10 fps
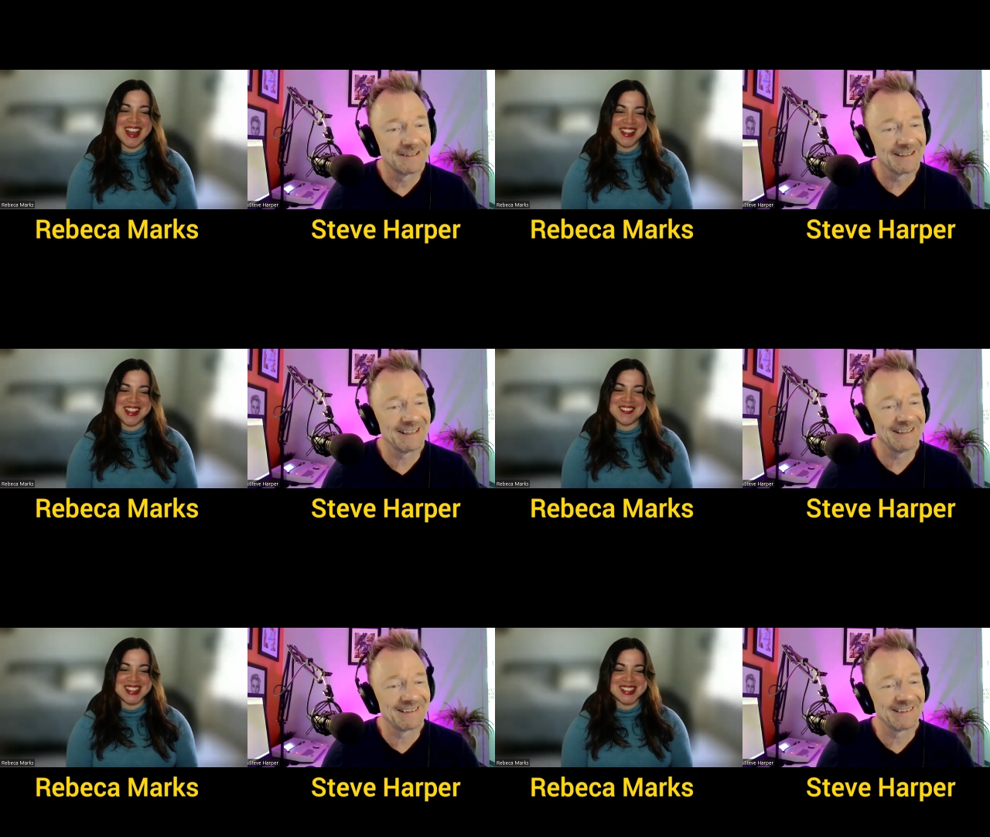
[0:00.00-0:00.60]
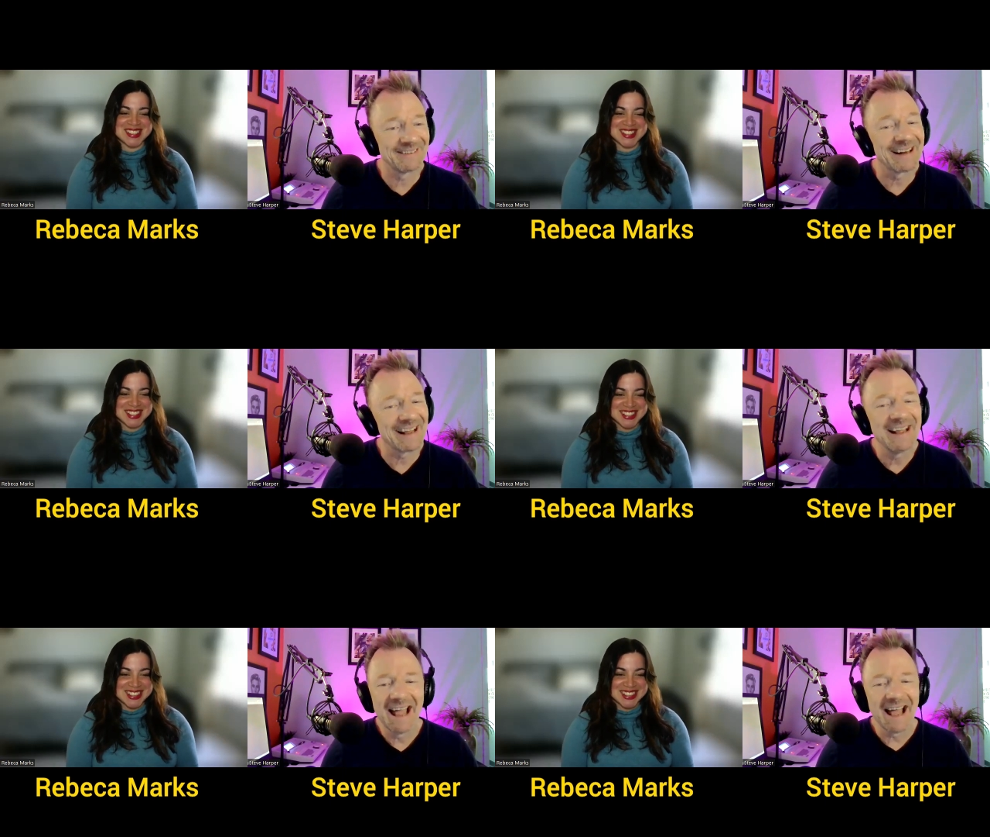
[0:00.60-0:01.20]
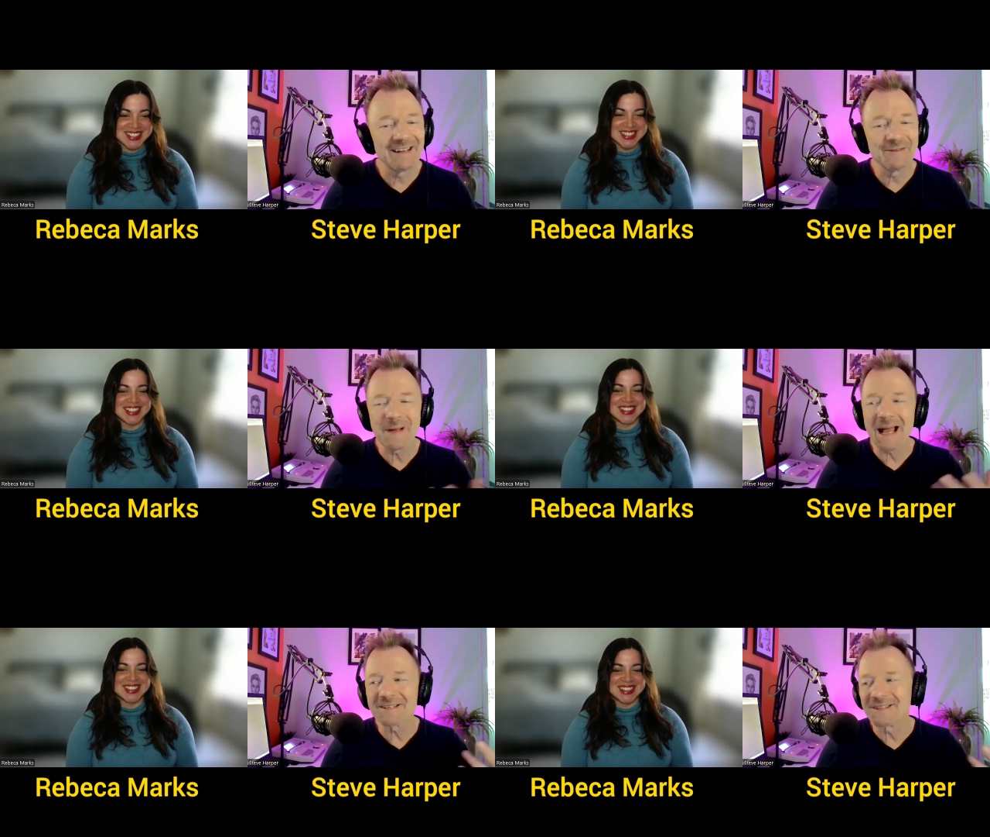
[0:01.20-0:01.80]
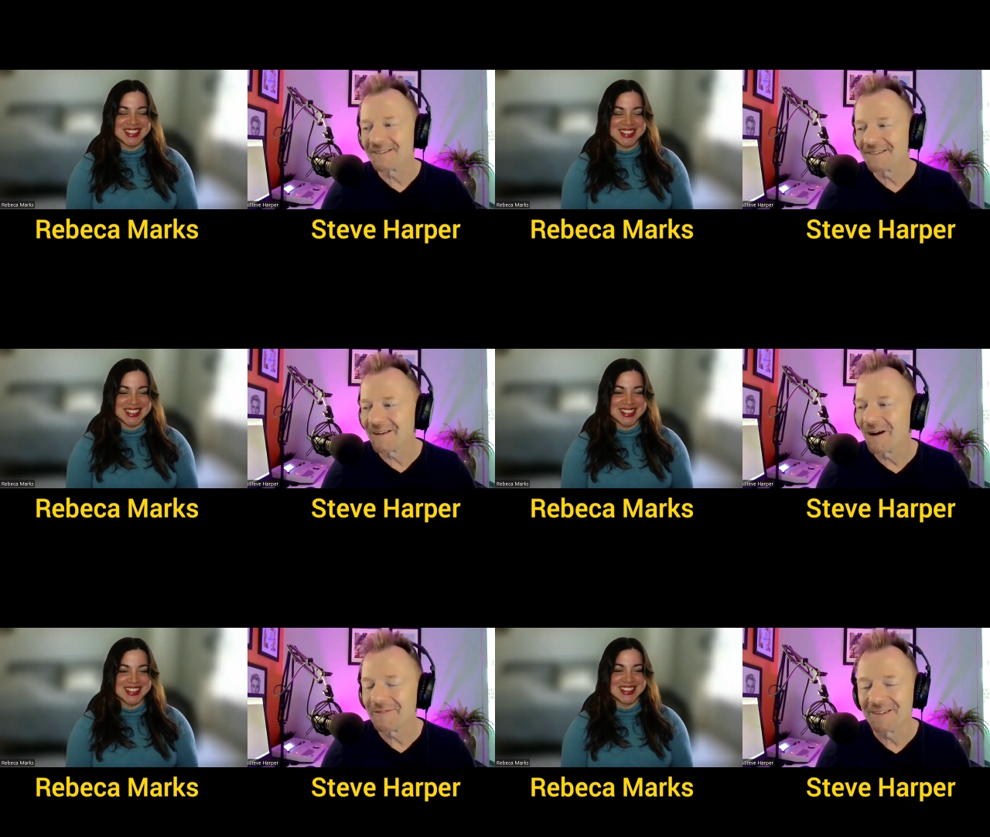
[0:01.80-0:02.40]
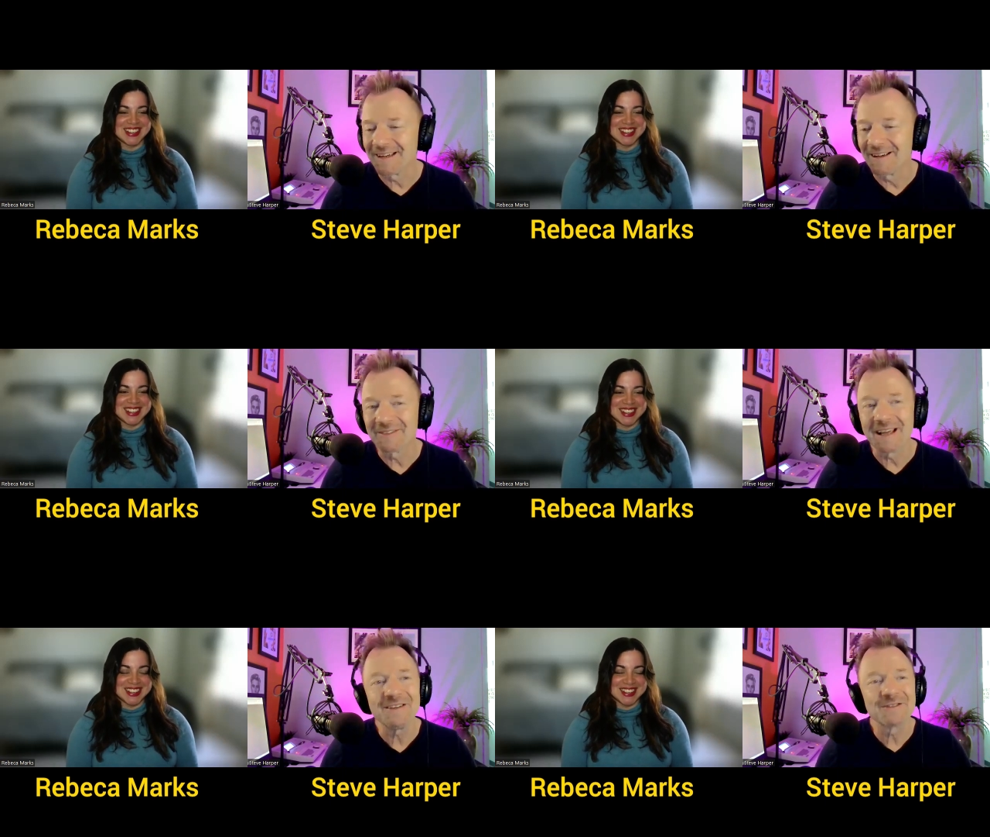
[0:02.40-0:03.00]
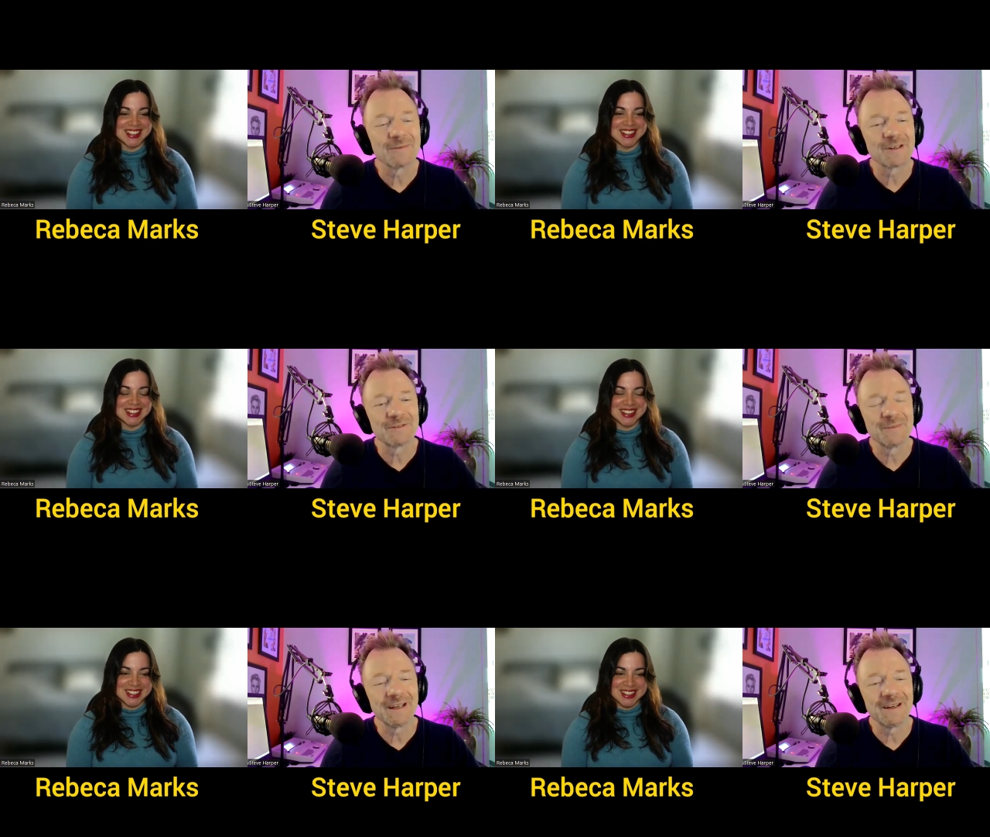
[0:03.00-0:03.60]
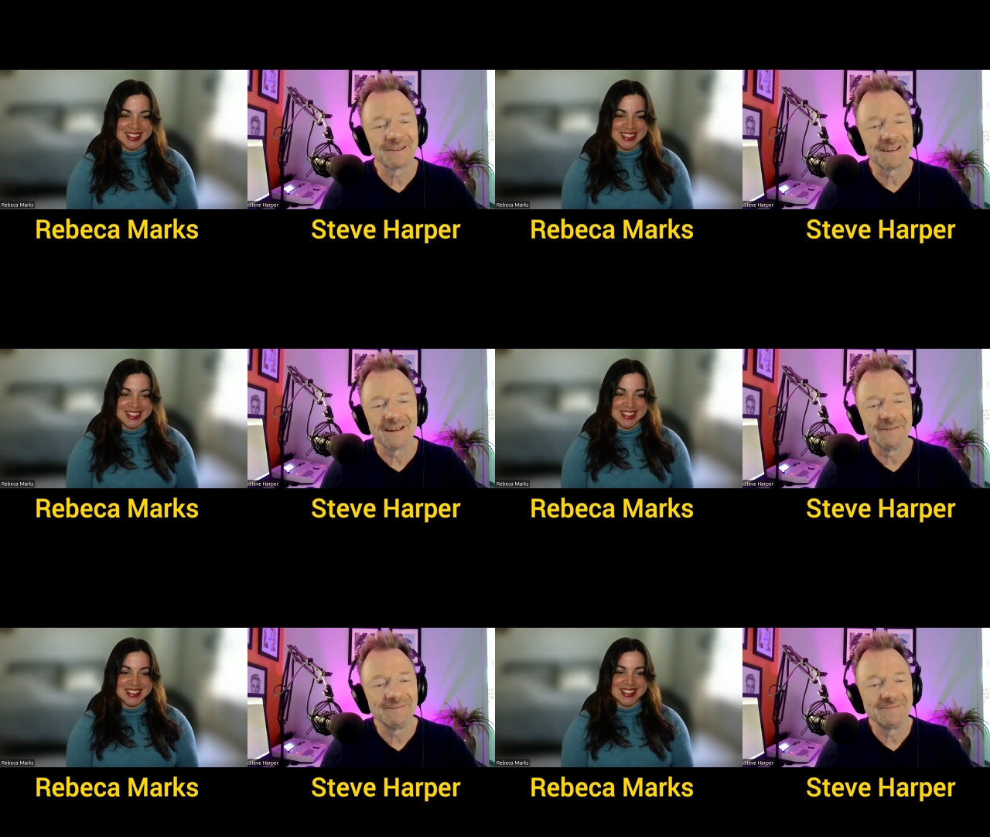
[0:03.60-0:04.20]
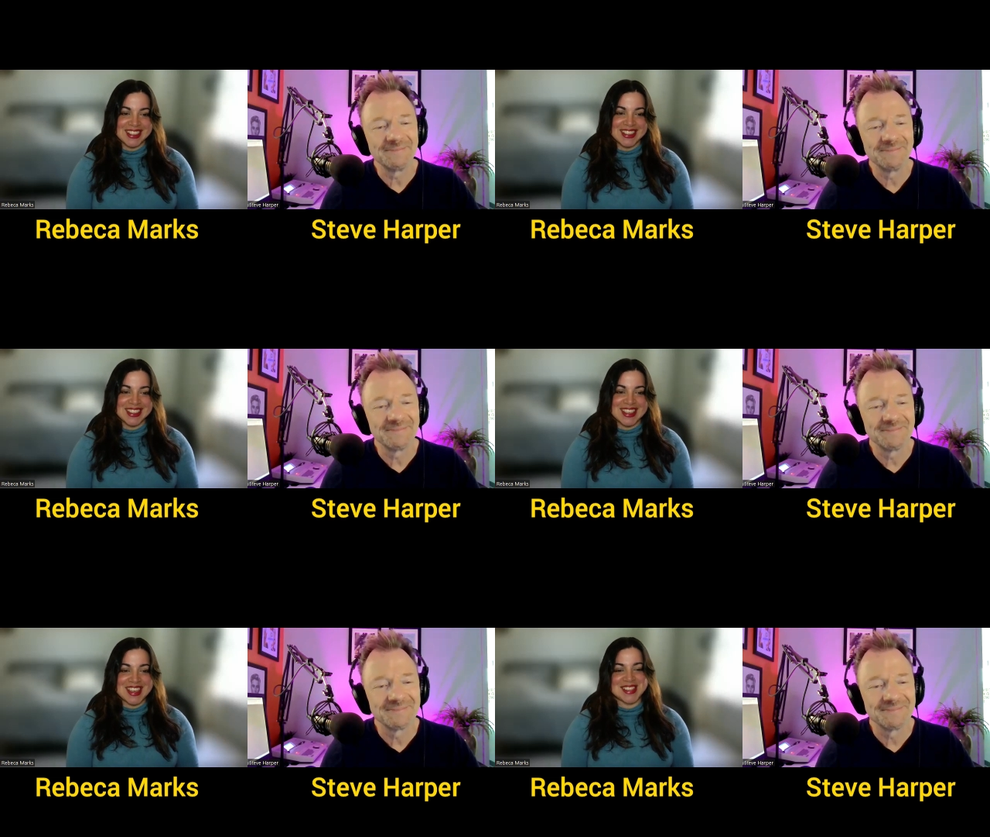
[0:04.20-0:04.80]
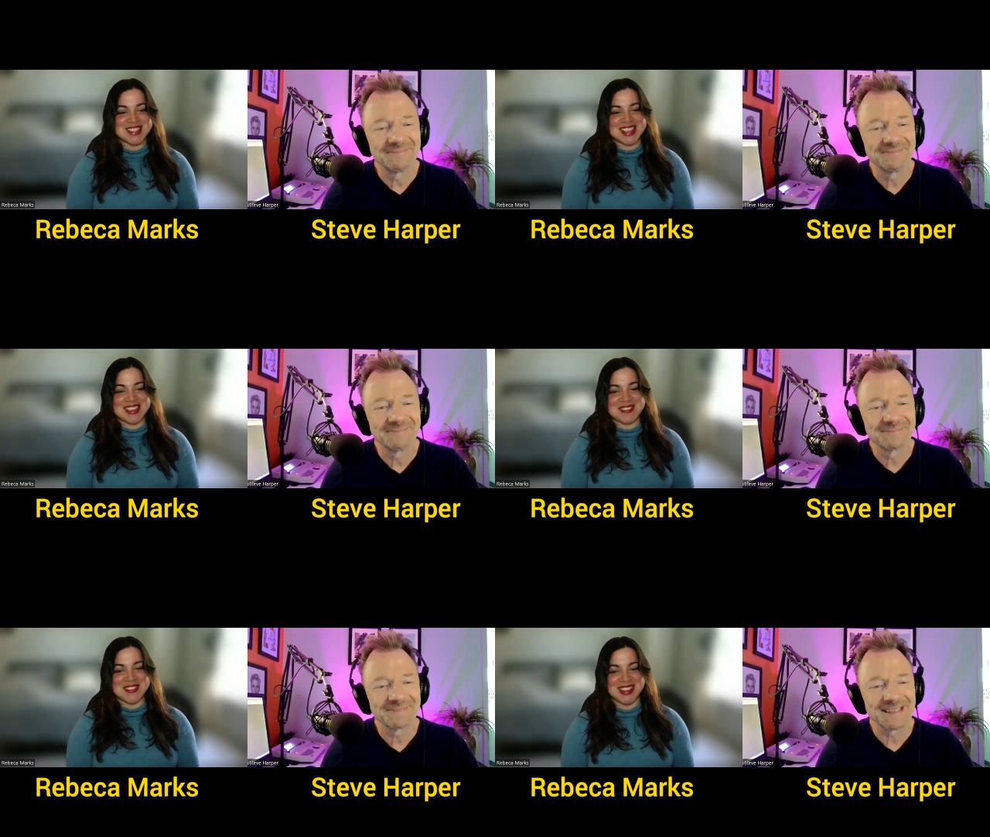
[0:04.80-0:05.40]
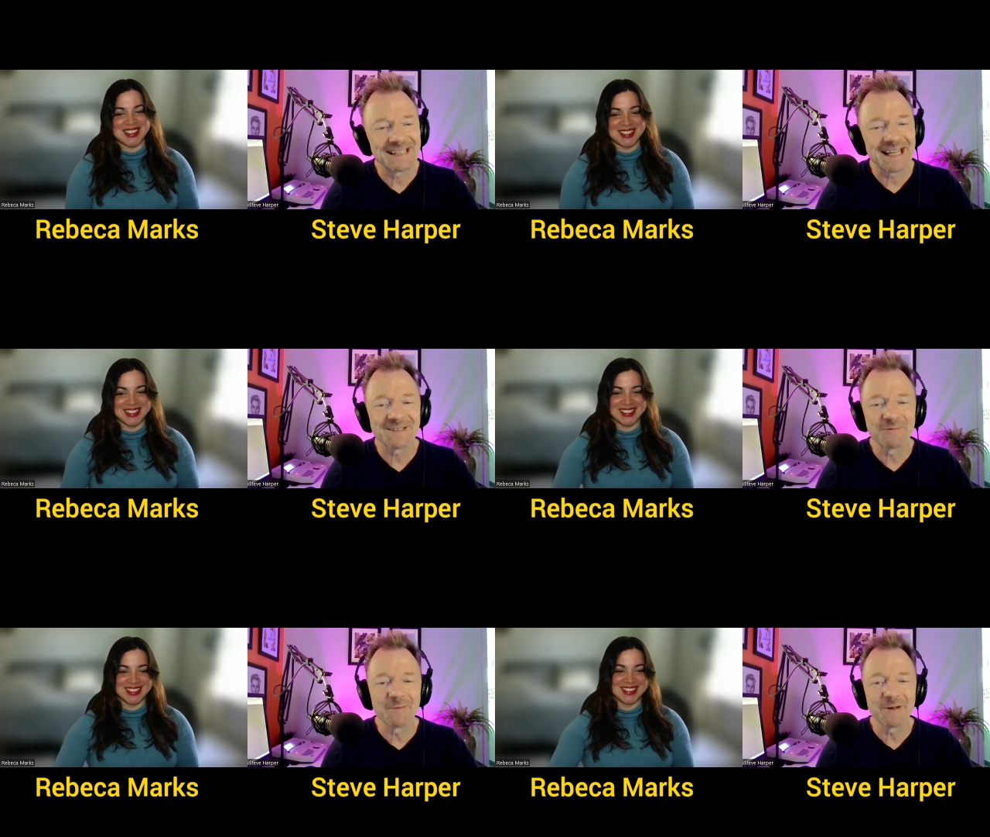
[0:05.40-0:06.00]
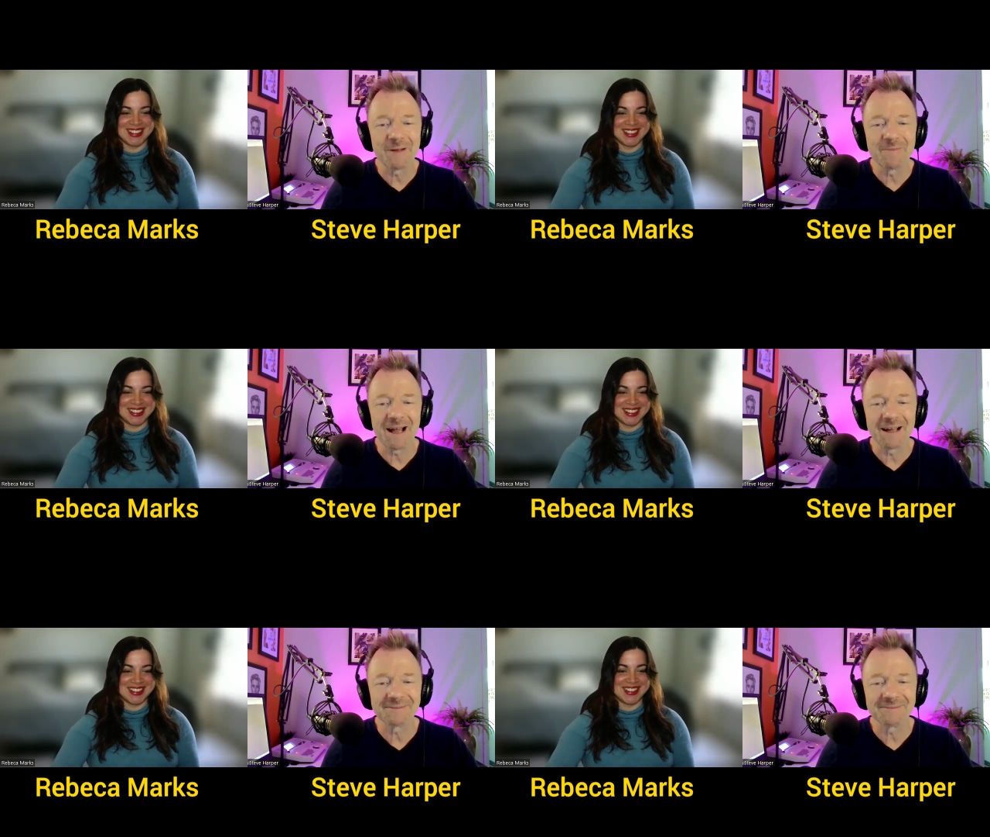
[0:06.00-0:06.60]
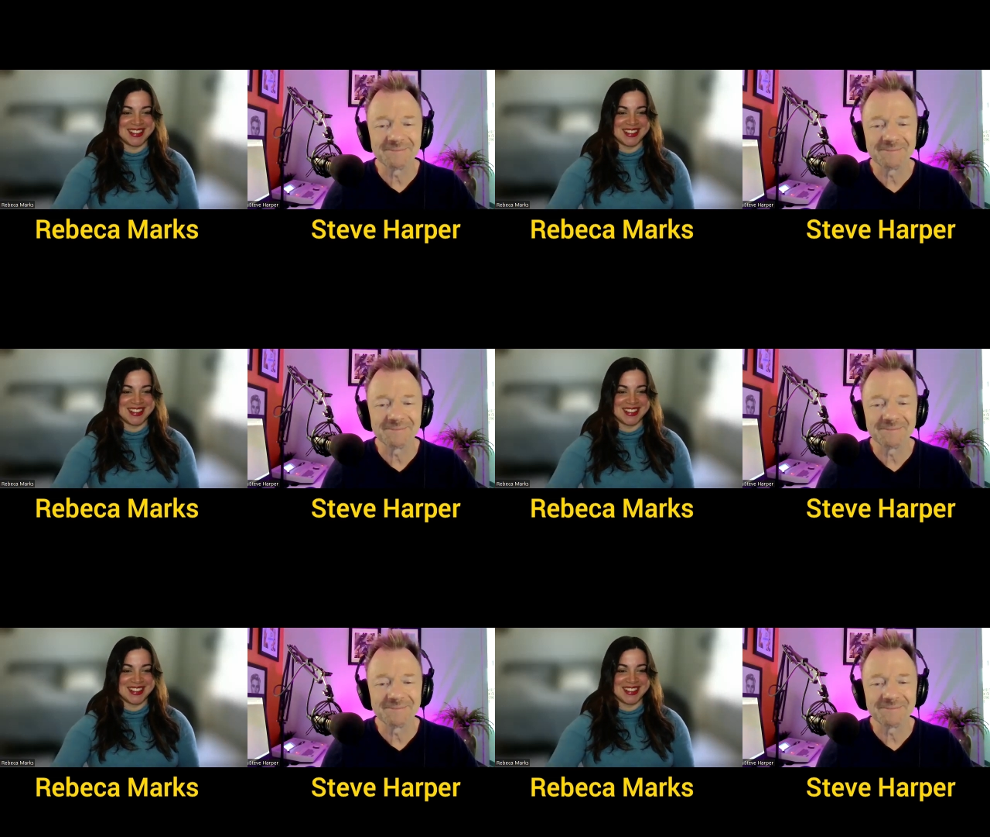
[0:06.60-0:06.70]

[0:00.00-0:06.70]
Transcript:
Speaker 1: I love it
Speaker 2: too. And I, and your passion is like off the scale. Thank you so much for being here today.
Speaker 1: Thank you, Steve.
Speaker 2: Thanks. We'll be right back.